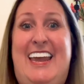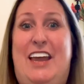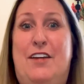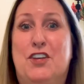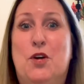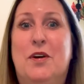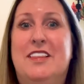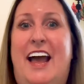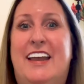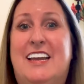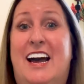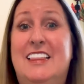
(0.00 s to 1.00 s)
If you would
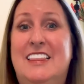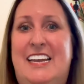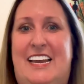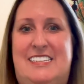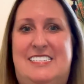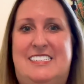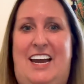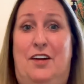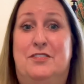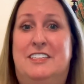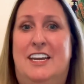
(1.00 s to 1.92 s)
like a list of